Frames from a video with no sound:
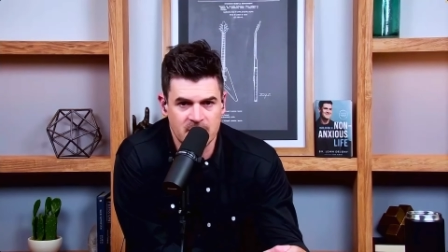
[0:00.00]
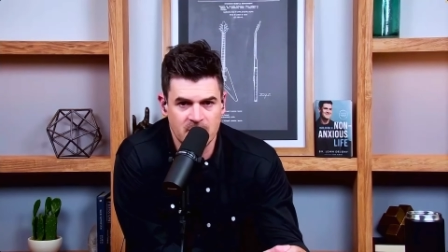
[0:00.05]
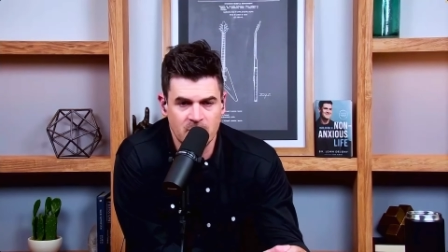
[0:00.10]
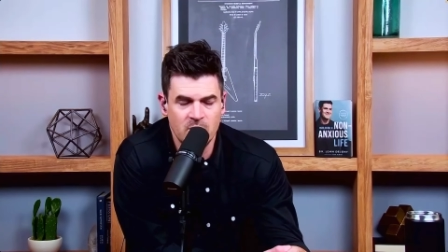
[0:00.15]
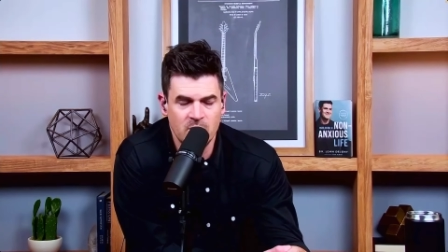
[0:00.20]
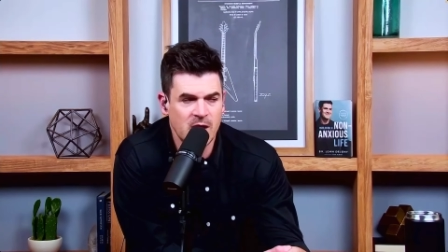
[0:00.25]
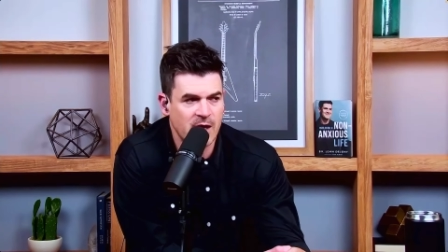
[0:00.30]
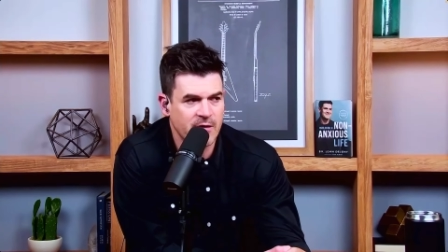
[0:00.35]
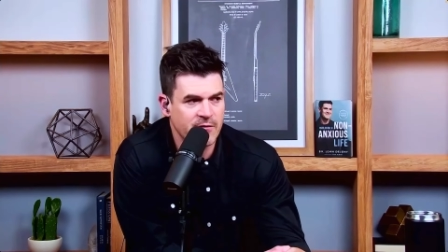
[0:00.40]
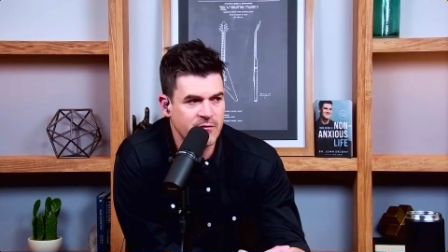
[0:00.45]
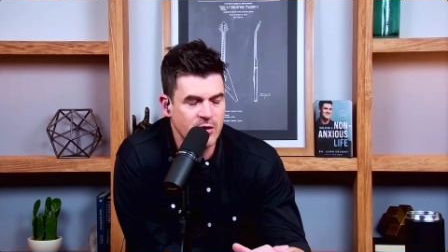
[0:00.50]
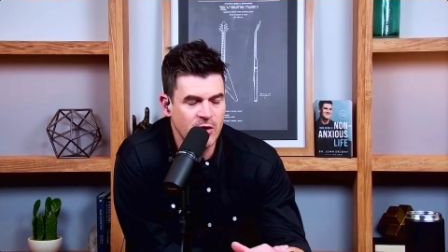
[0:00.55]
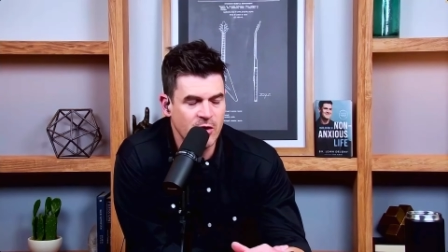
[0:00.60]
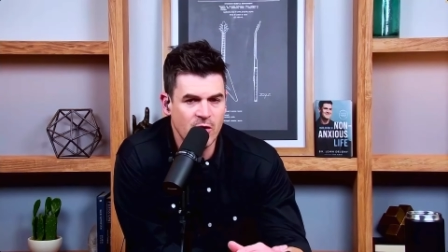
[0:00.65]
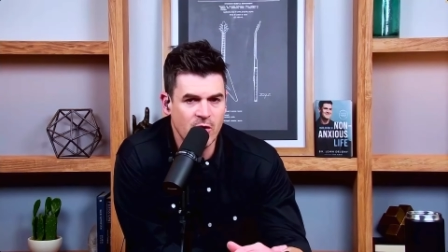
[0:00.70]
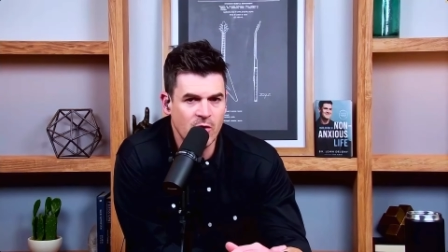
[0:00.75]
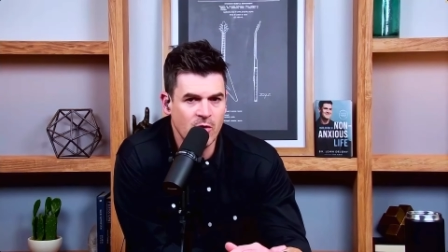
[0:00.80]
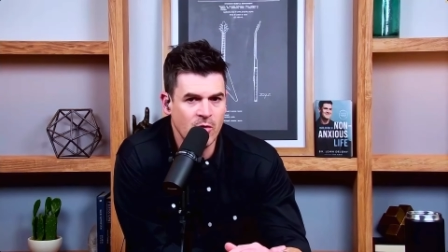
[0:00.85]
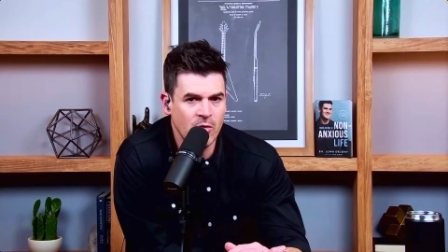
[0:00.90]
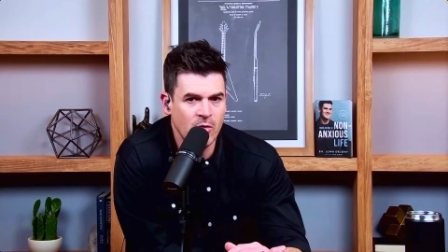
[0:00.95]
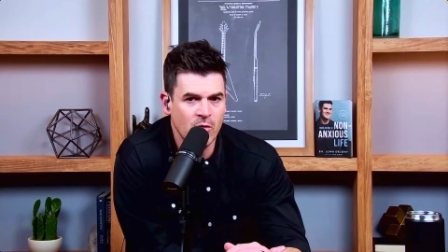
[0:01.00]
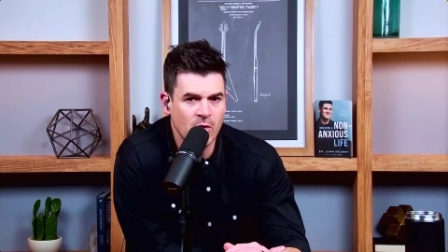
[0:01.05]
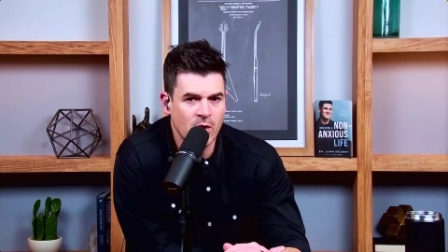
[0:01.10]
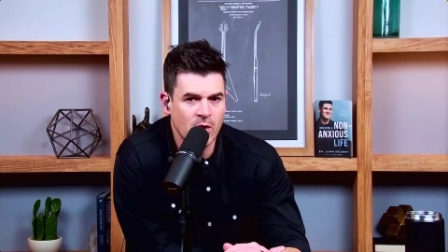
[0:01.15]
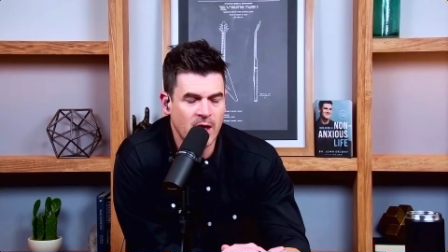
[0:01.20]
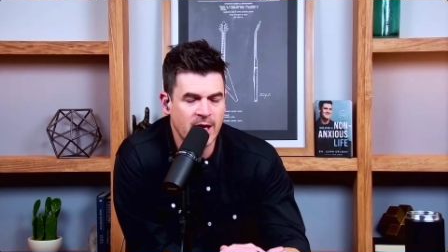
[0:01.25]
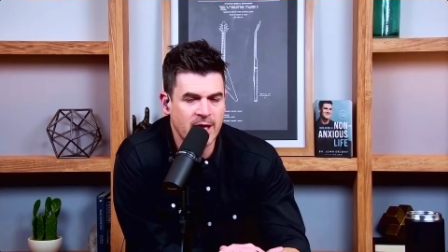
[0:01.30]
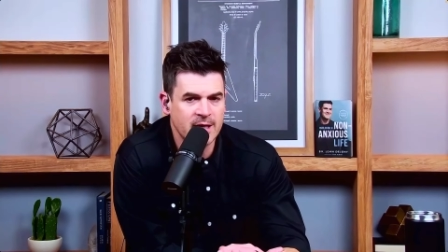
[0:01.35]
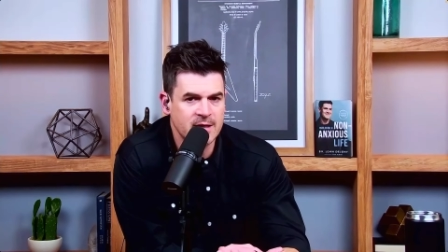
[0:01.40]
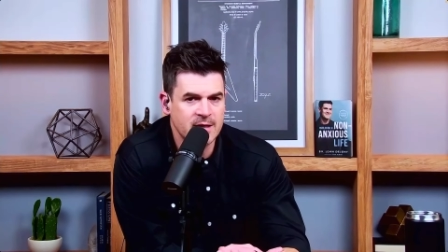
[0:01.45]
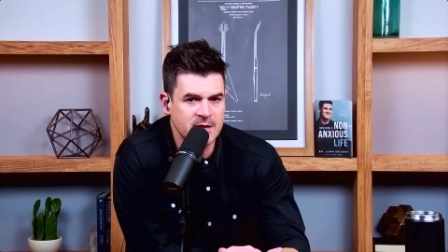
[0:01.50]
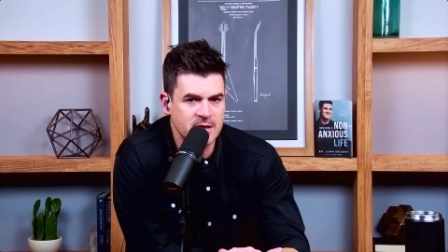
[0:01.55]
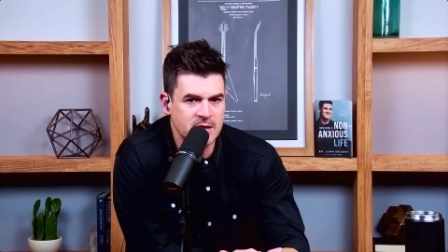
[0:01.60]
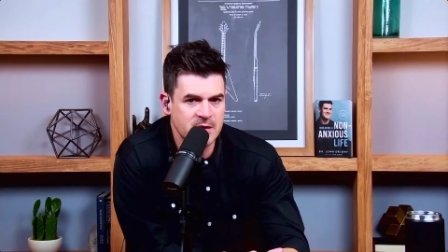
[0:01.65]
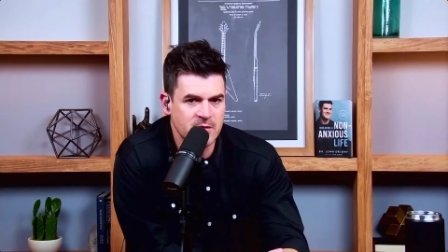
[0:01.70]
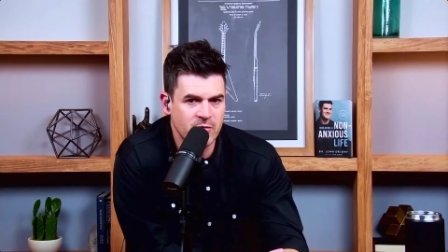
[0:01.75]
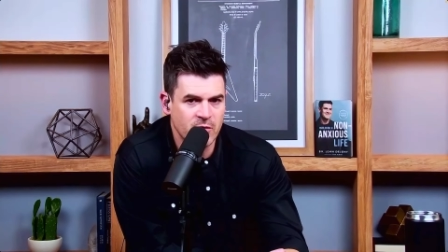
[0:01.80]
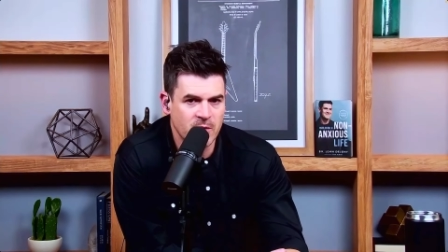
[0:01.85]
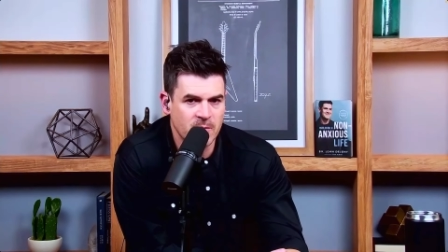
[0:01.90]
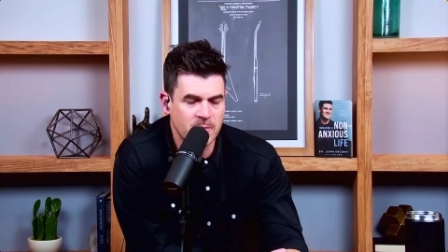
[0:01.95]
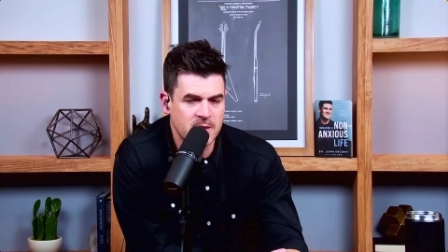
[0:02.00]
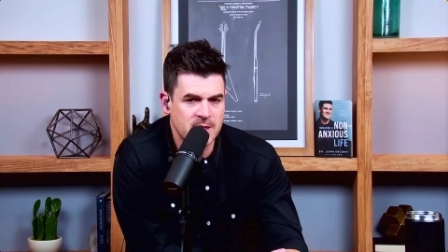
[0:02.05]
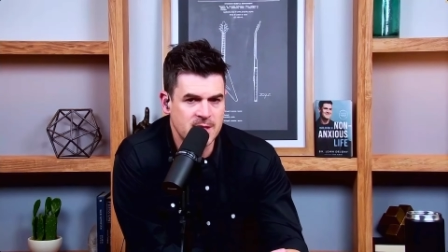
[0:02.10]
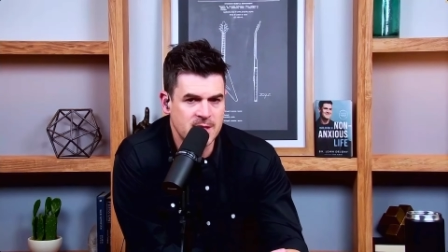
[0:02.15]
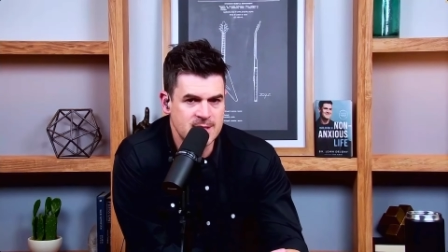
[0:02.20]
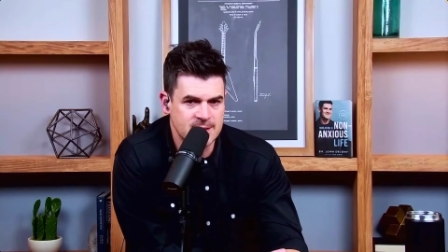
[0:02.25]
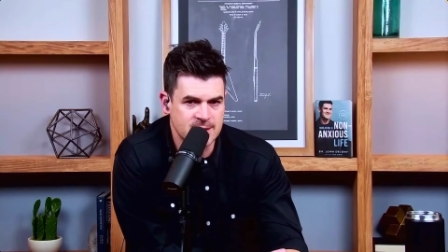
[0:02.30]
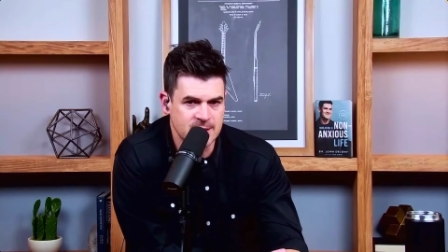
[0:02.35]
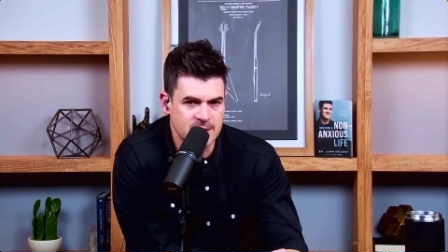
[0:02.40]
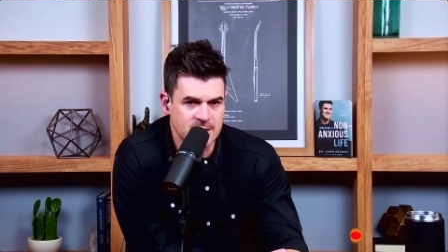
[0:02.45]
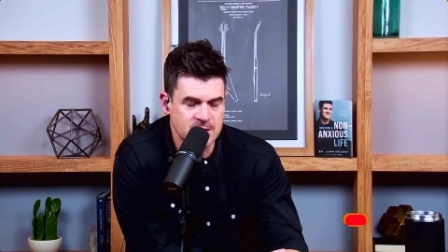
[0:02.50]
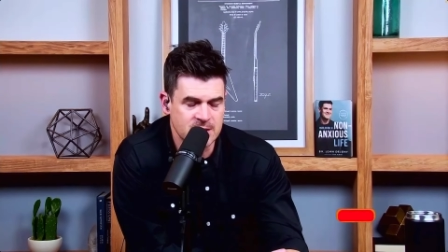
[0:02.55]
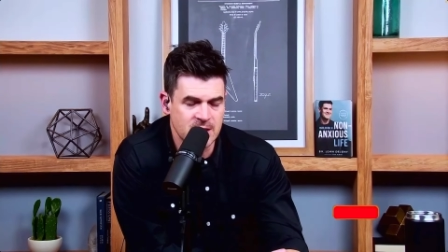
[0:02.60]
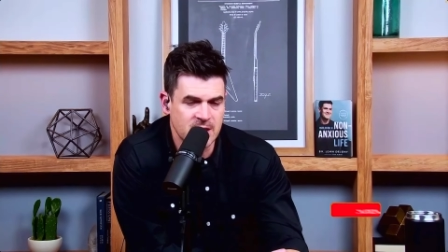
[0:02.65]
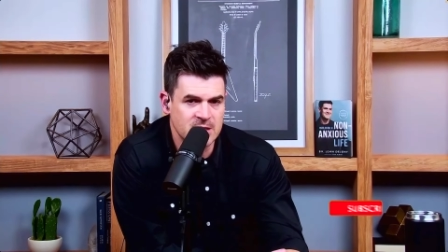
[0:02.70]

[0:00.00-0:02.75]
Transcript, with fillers: We have no idea what peace is.